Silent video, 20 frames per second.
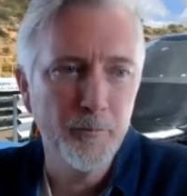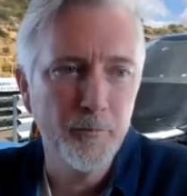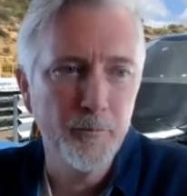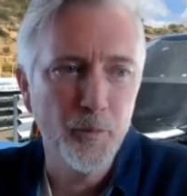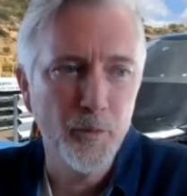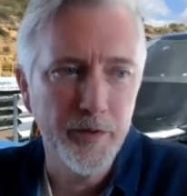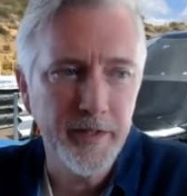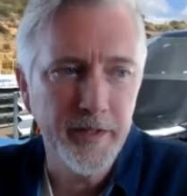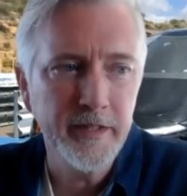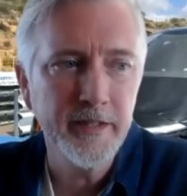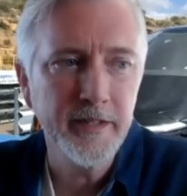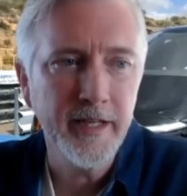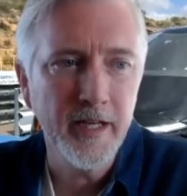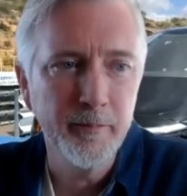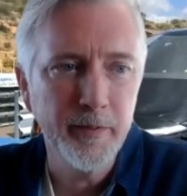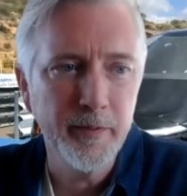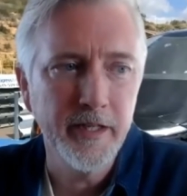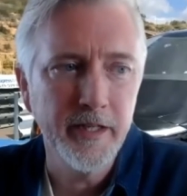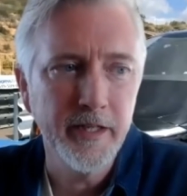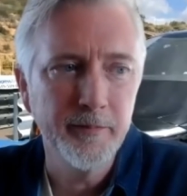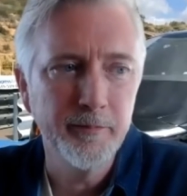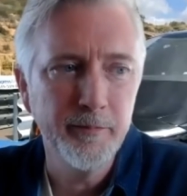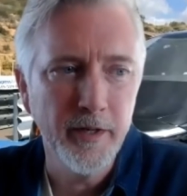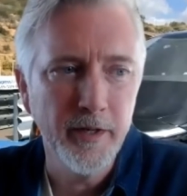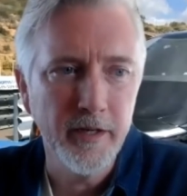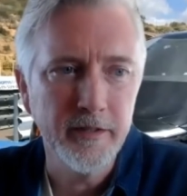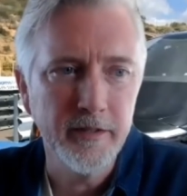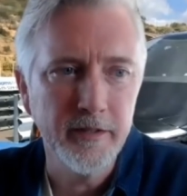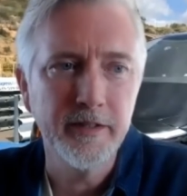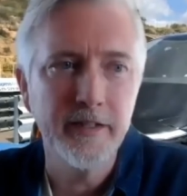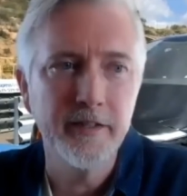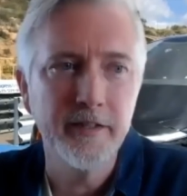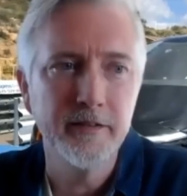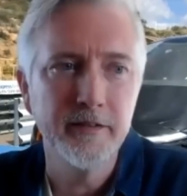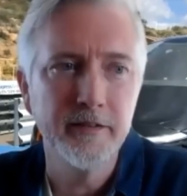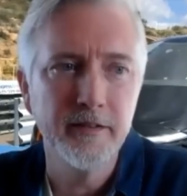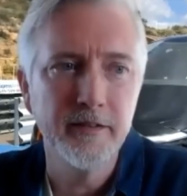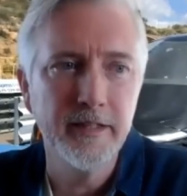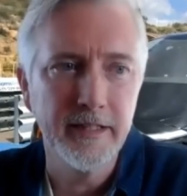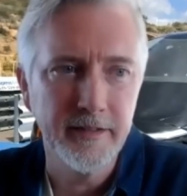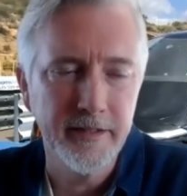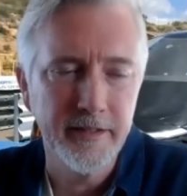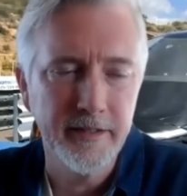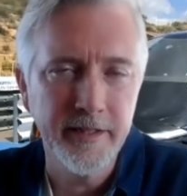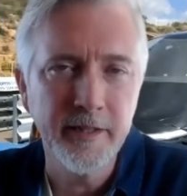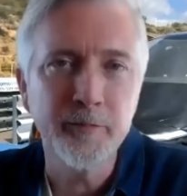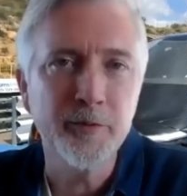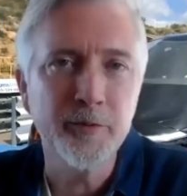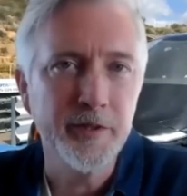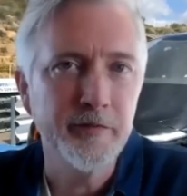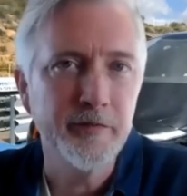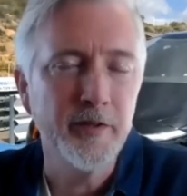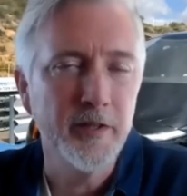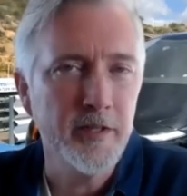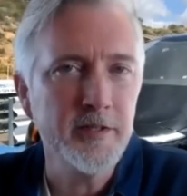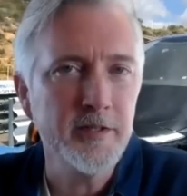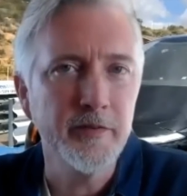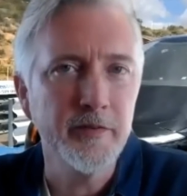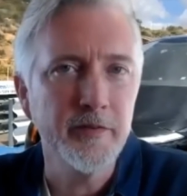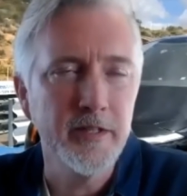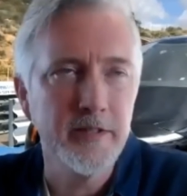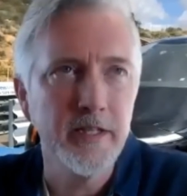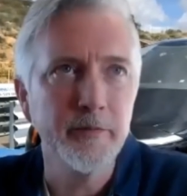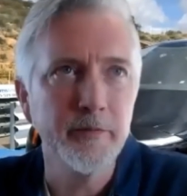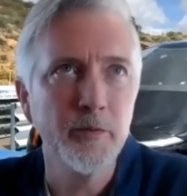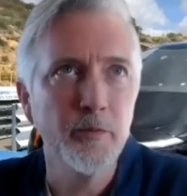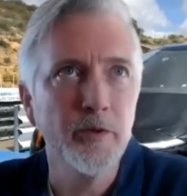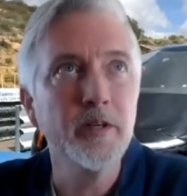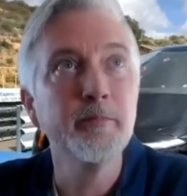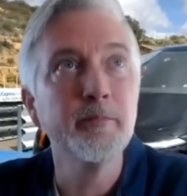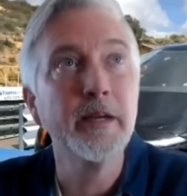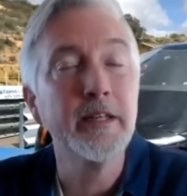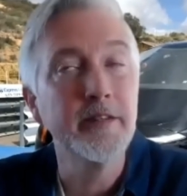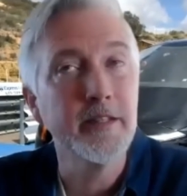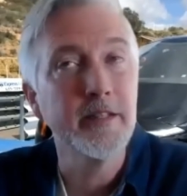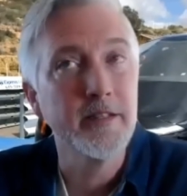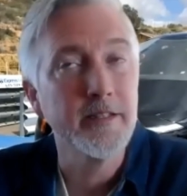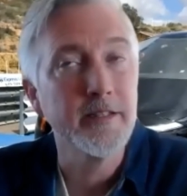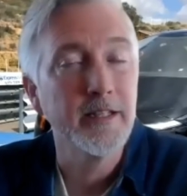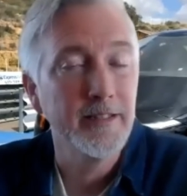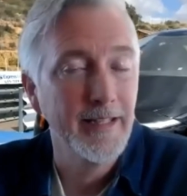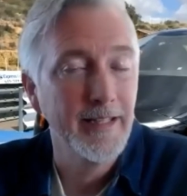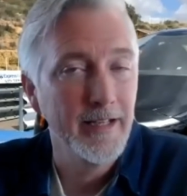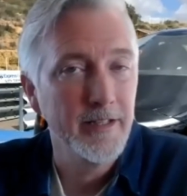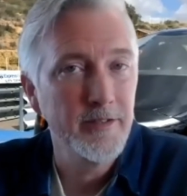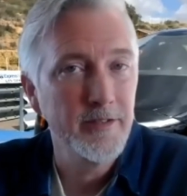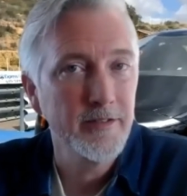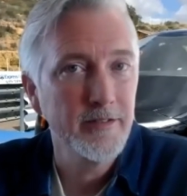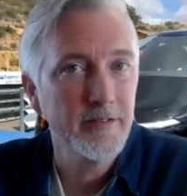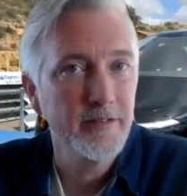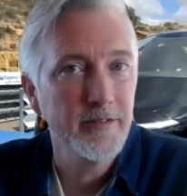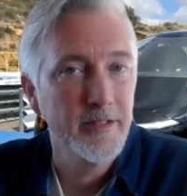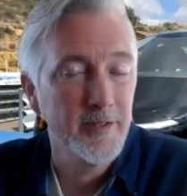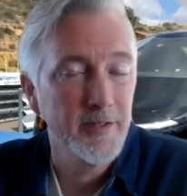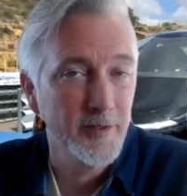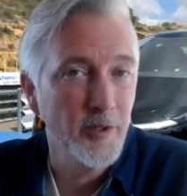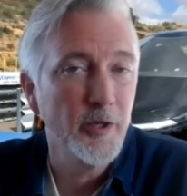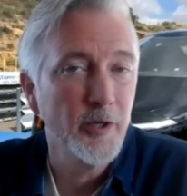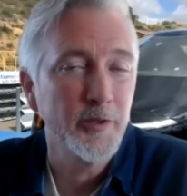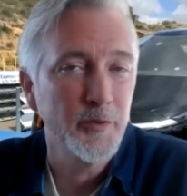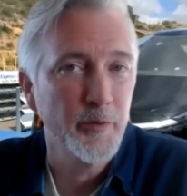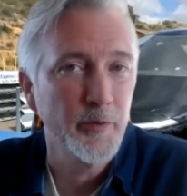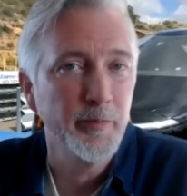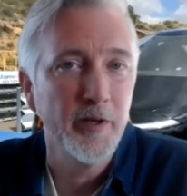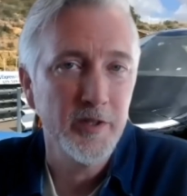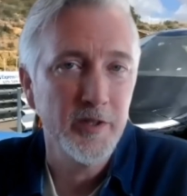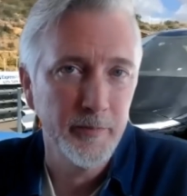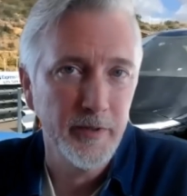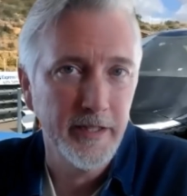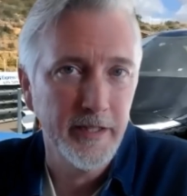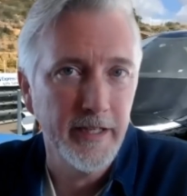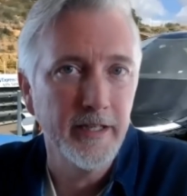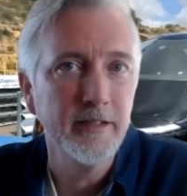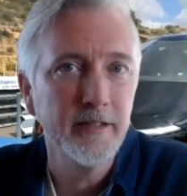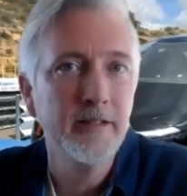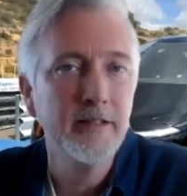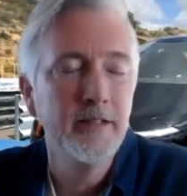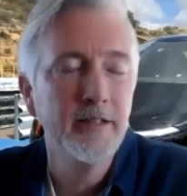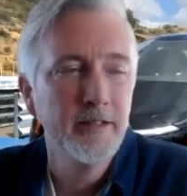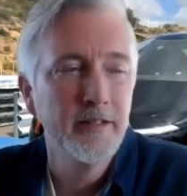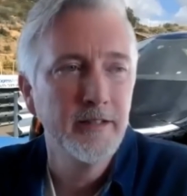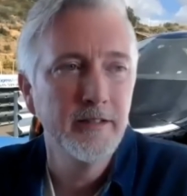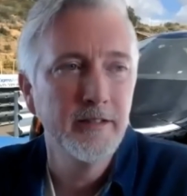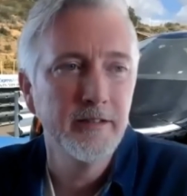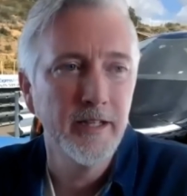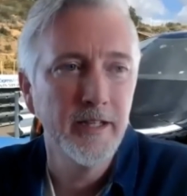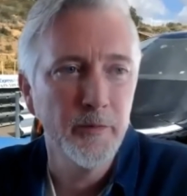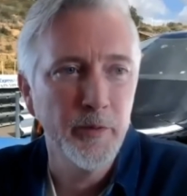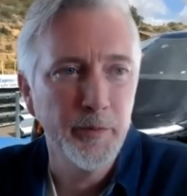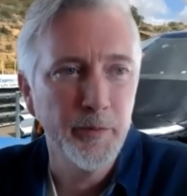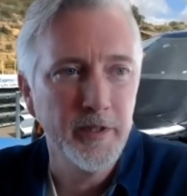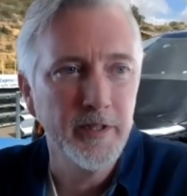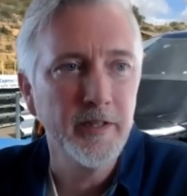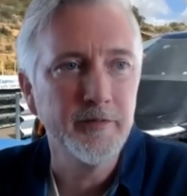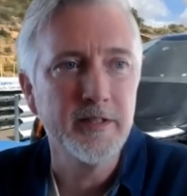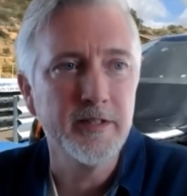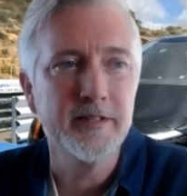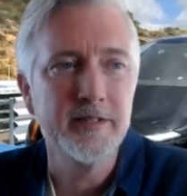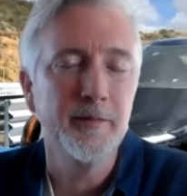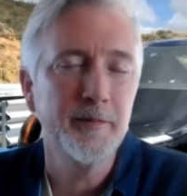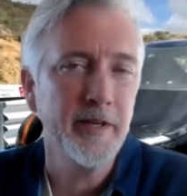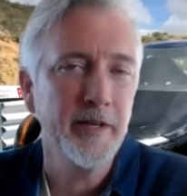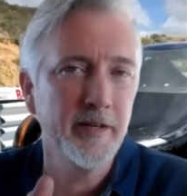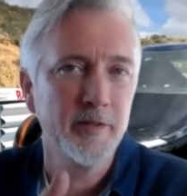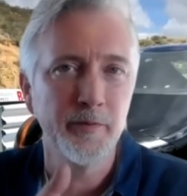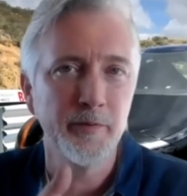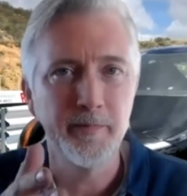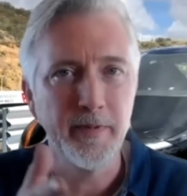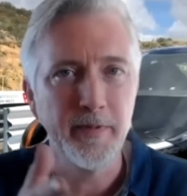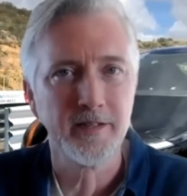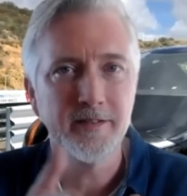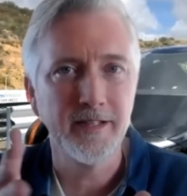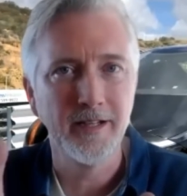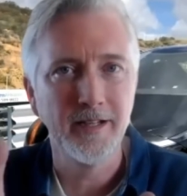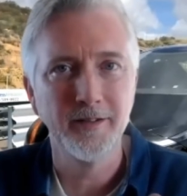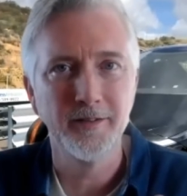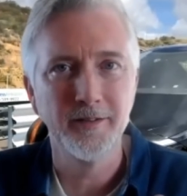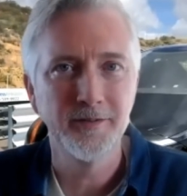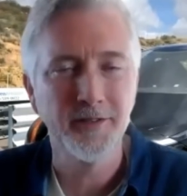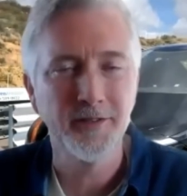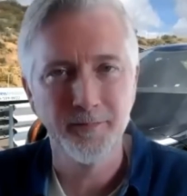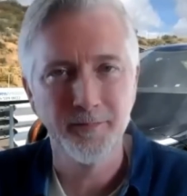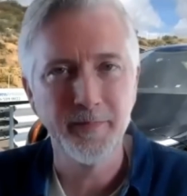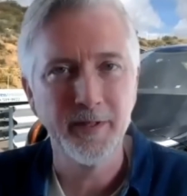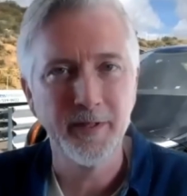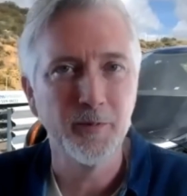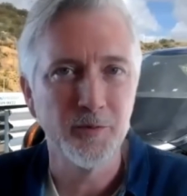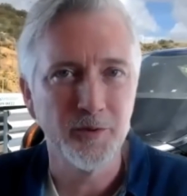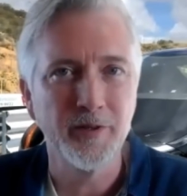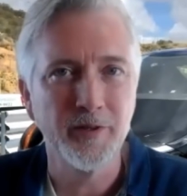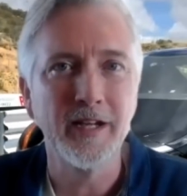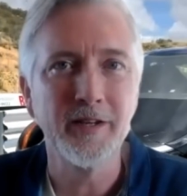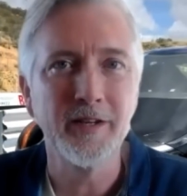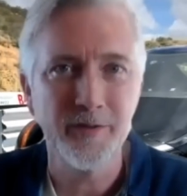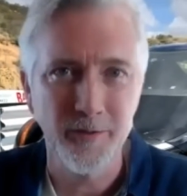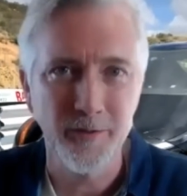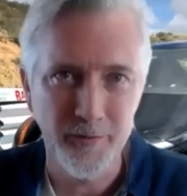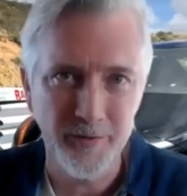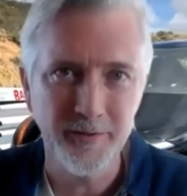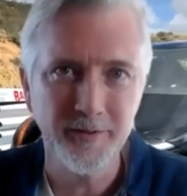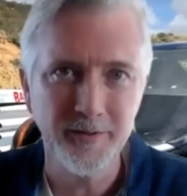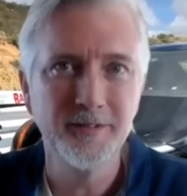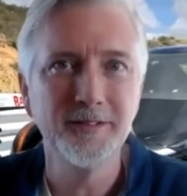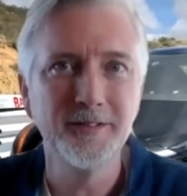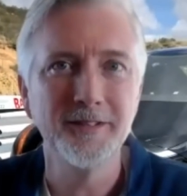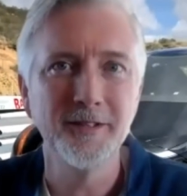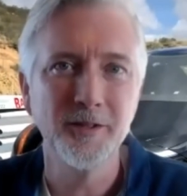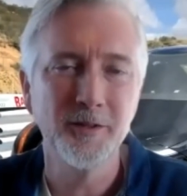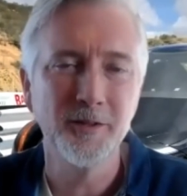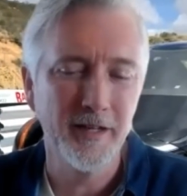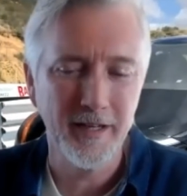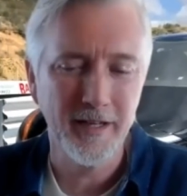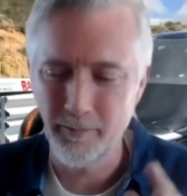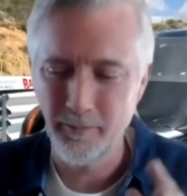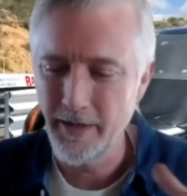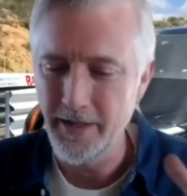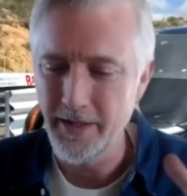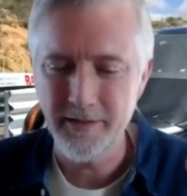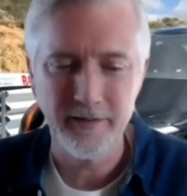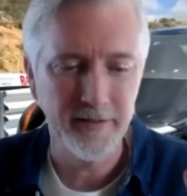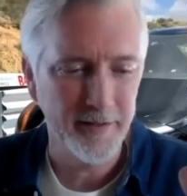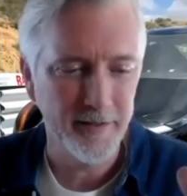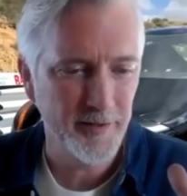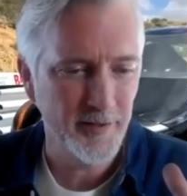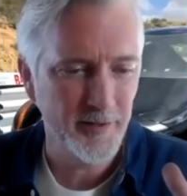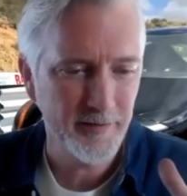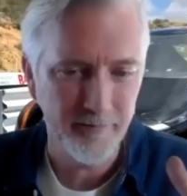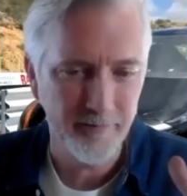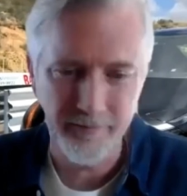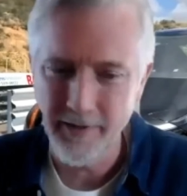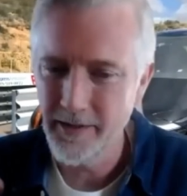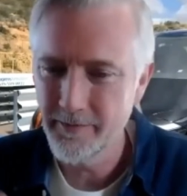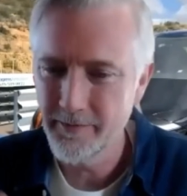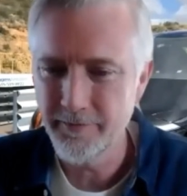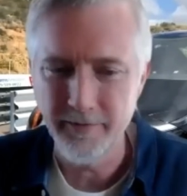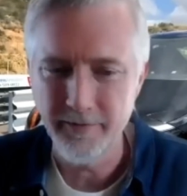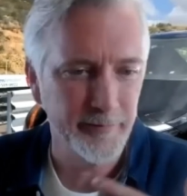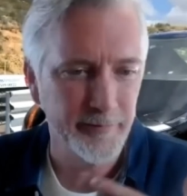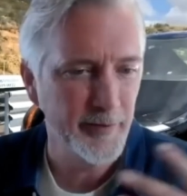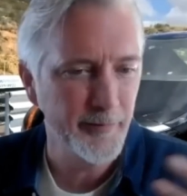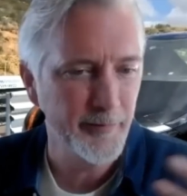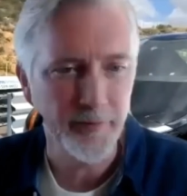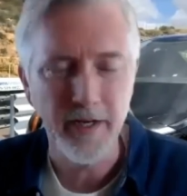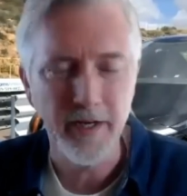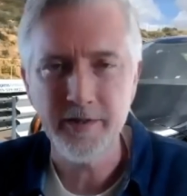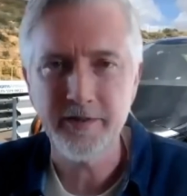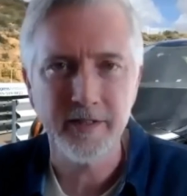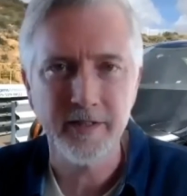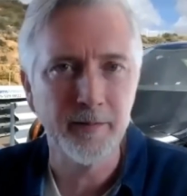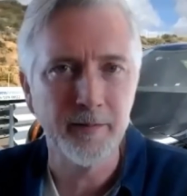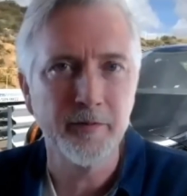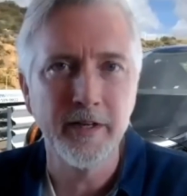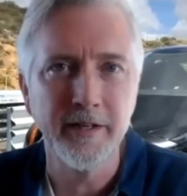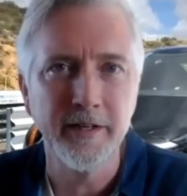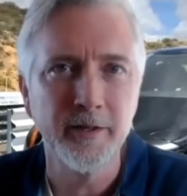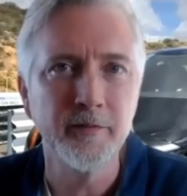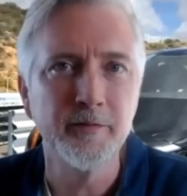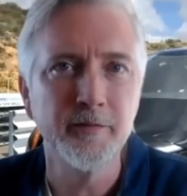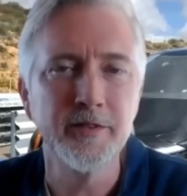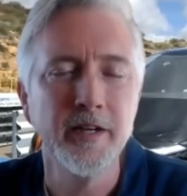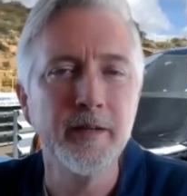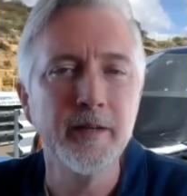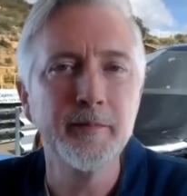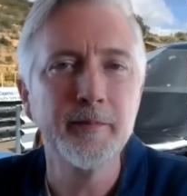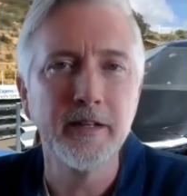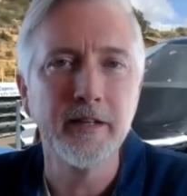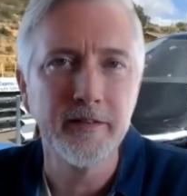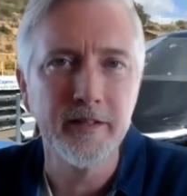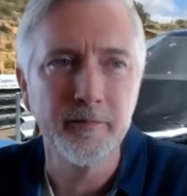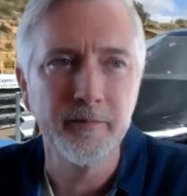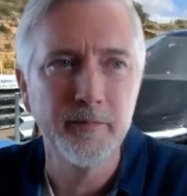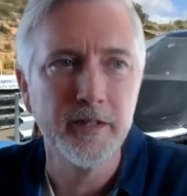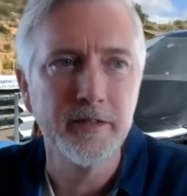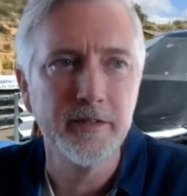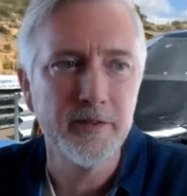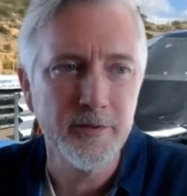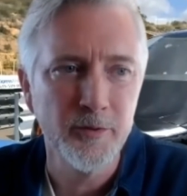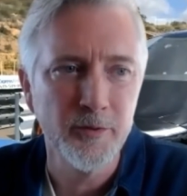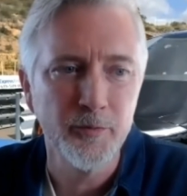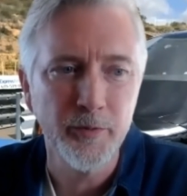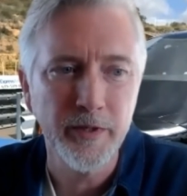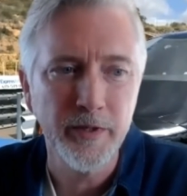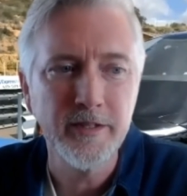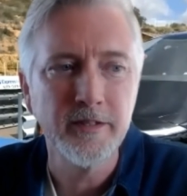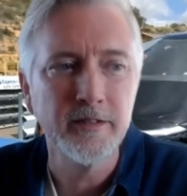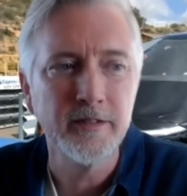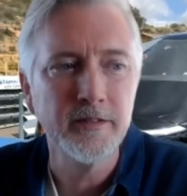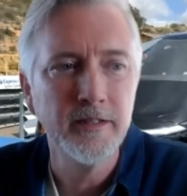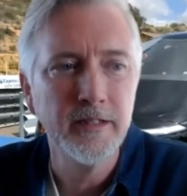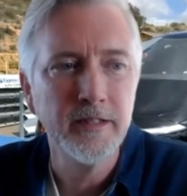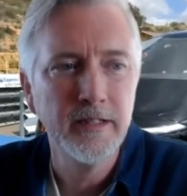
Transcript: Within the company, part of the deep-rooted philosophy is that we want to make things that last as long as we possibly can. Like, we would love these Apteras be passed down to people's grandchildren, and basically just refreshed and upgraded over time, kind of thing. But there's no reason.